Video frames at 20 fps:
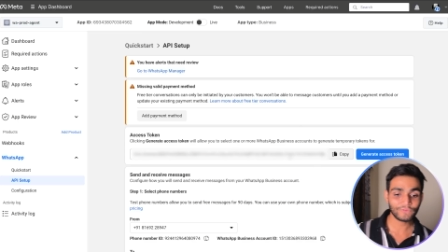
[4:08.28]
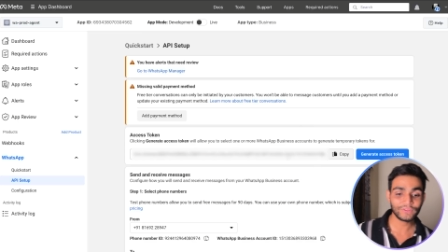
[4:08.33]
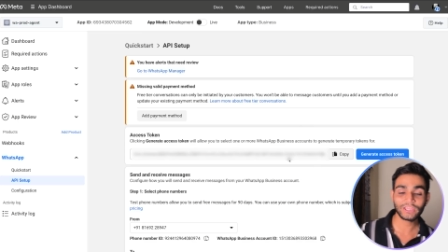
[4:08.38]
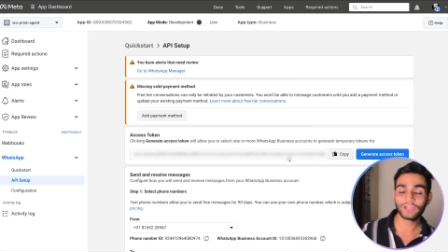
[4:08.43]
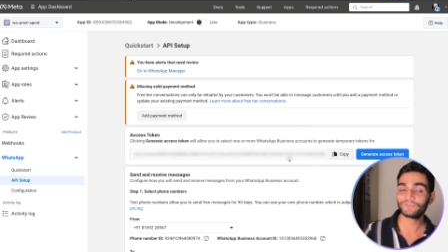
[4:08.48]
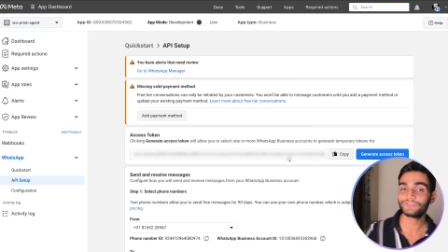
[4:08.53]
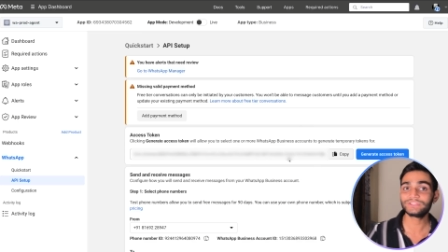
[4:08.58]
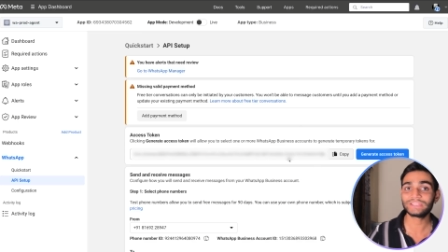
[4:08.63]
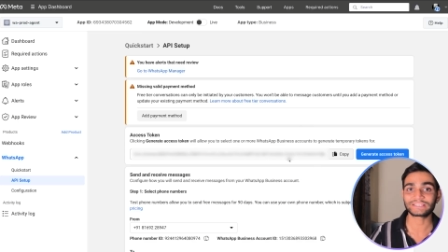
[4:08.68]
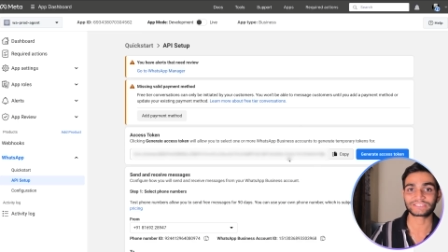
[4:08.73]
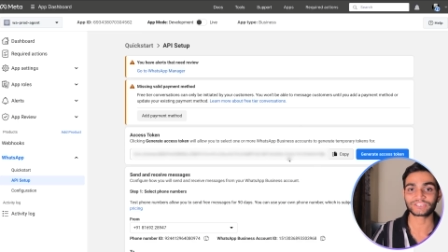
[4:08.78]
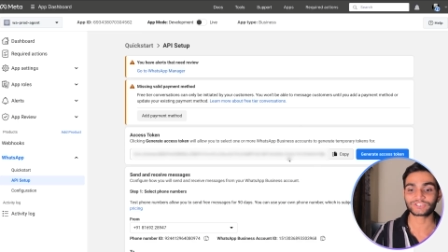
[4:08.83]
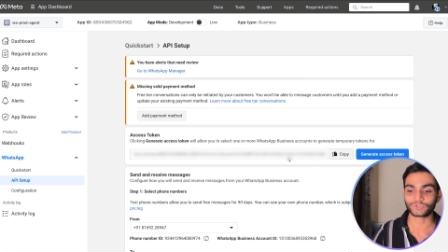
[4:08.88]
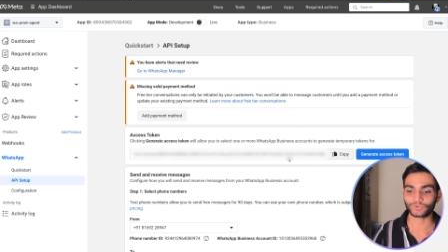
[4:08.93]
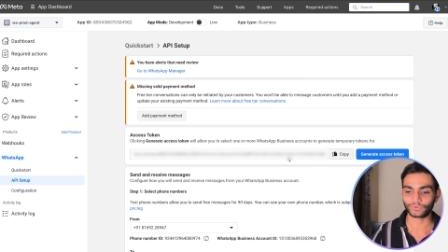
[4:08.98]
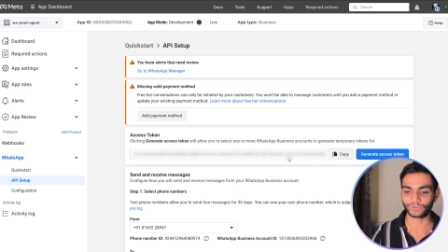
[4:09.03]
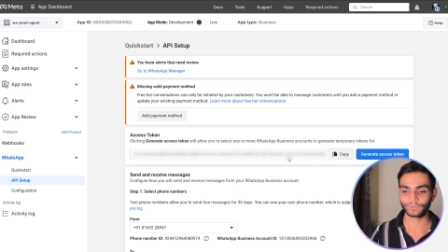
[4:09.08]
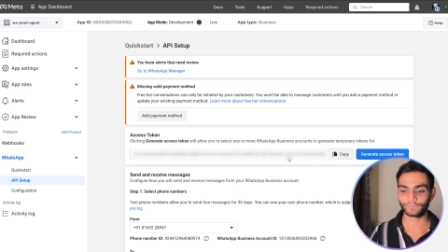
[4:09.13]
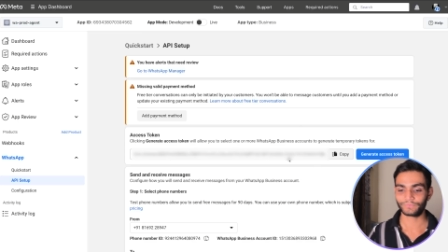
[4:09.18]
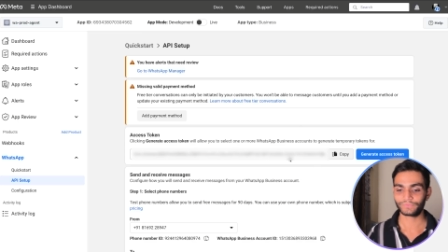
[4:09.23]
we have the access
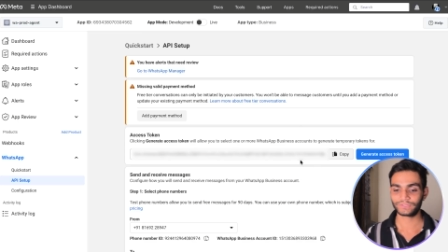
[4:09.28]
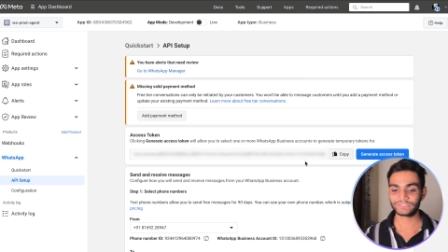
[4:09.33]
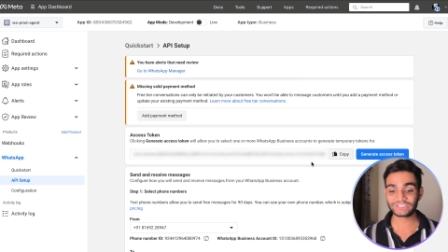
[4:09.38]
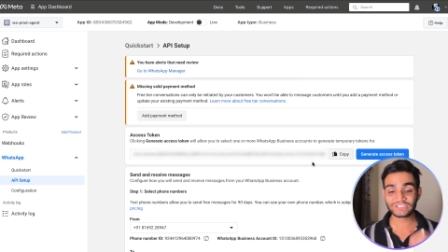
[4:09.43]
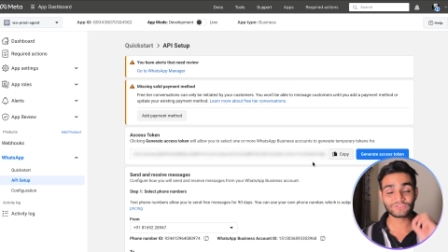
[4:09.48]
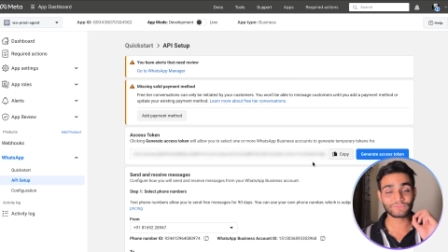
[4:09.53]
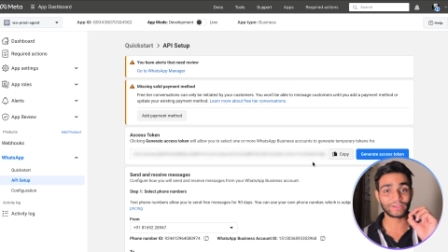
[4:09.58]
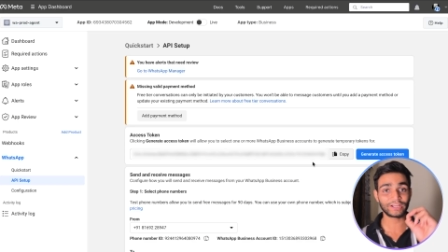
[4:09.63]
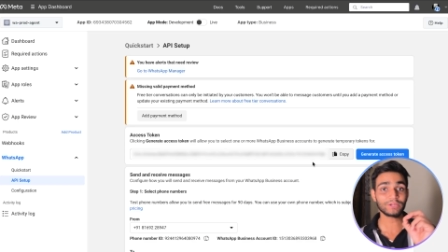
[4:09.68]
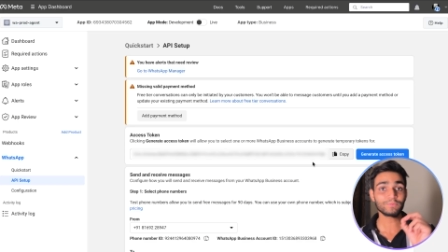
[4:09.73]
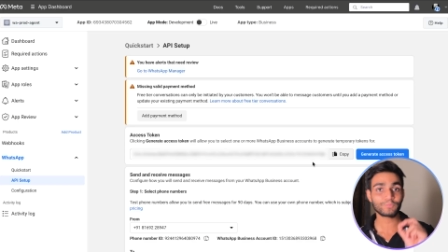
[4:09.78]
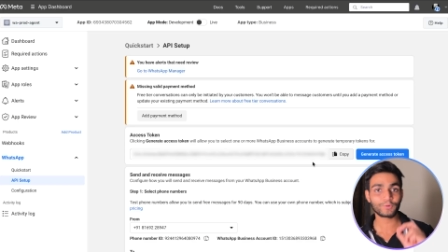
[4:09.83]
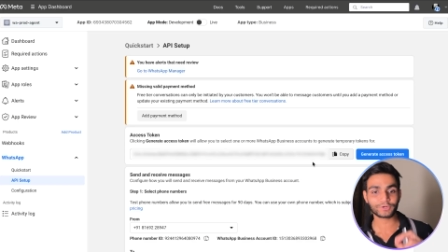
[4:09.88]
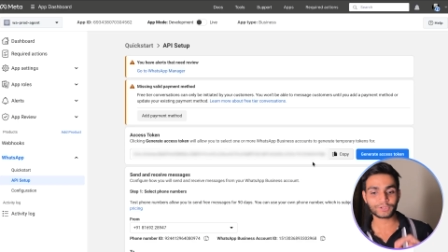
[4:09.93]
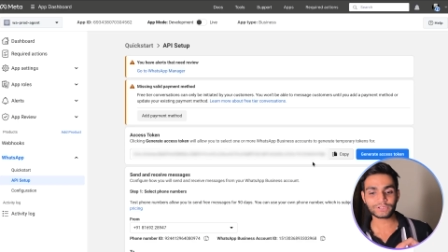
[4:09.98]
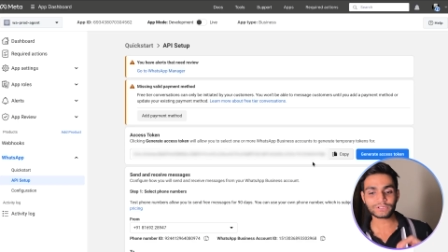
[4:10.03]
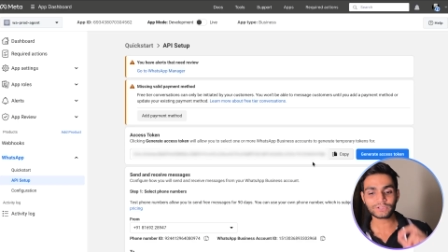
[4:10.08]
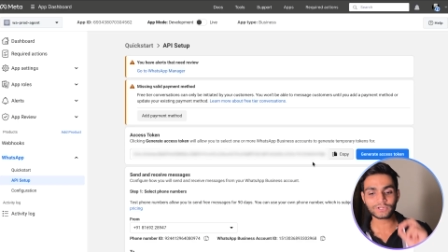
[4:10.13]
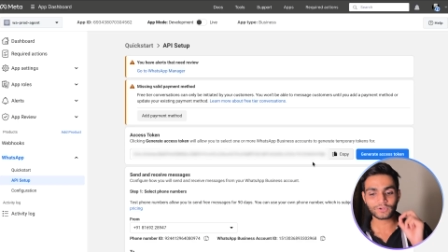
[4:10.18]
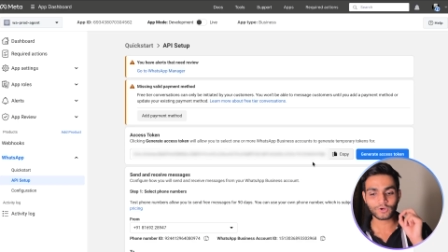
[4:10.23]
token this is very
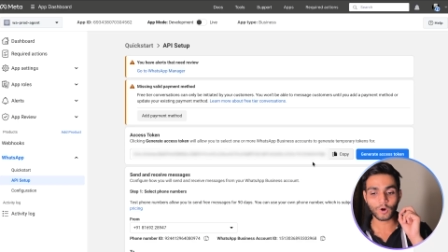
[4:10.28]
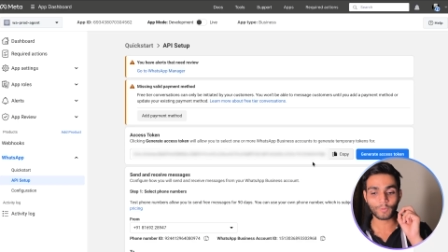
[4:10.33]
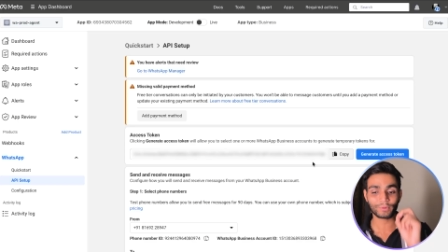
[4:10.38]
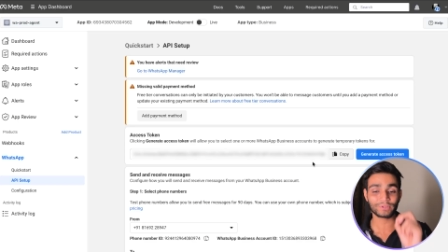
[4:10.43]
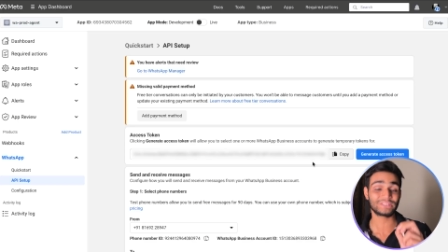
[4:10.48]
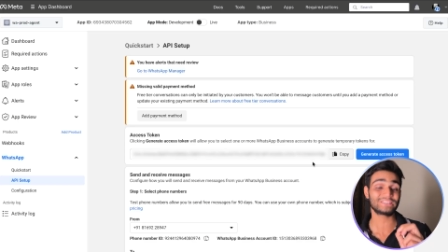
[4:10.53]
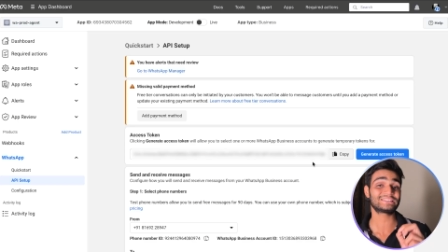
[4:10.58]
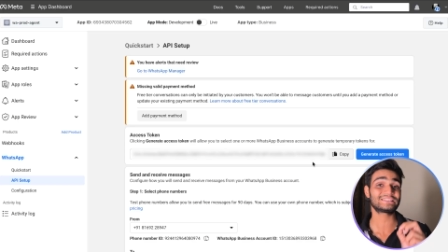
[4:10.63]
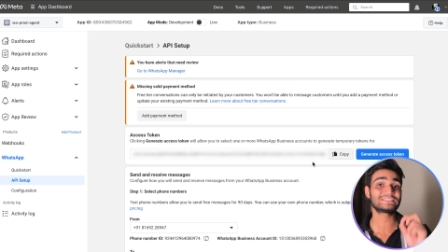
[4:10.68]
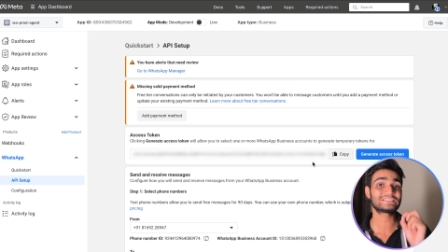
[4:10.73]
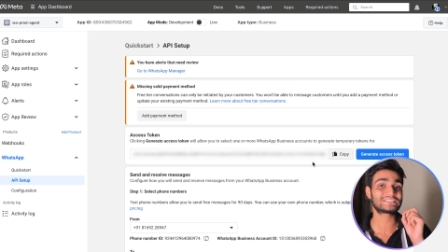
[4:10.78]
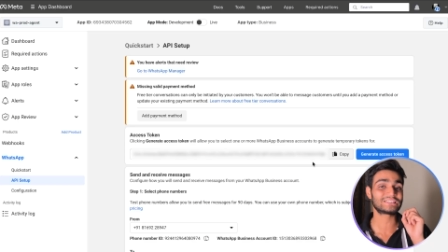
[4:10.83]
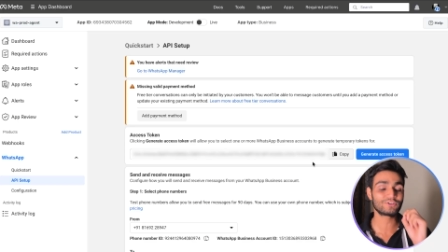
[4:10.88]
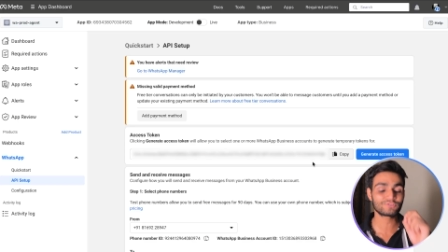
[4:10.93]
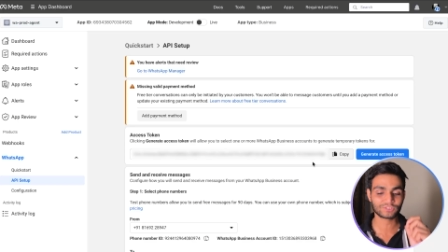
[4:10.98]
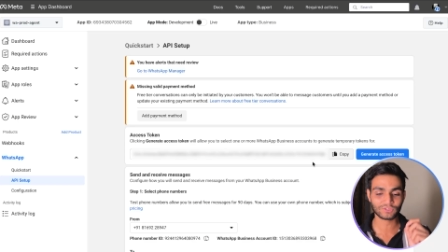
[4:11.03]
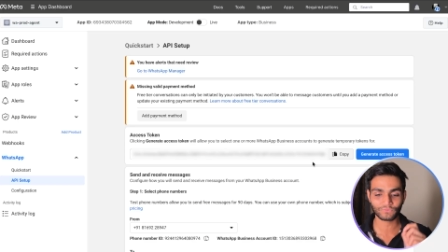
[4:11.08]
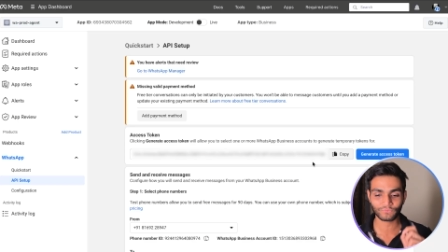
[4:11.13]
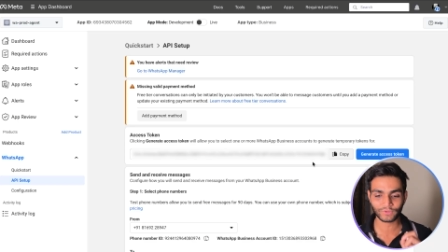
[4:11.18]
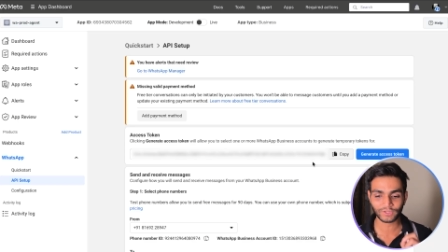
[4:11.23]
important copy this and save
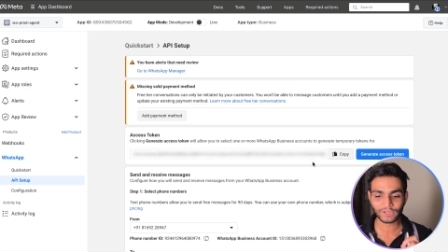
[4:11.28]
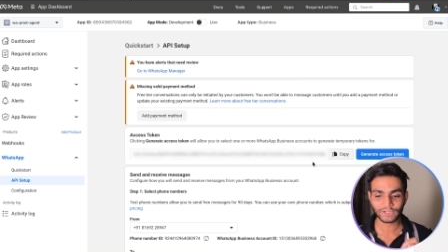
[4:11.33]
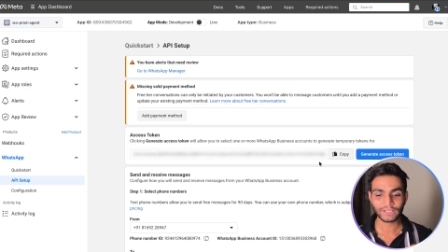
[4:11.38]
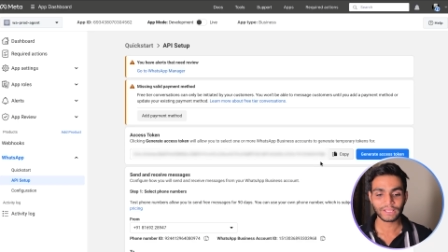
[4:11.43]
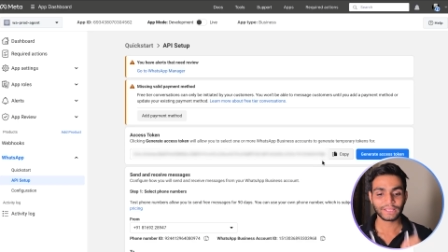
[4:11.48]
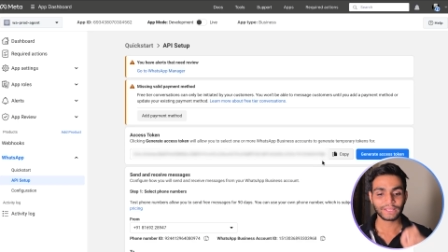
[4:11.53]
somewhere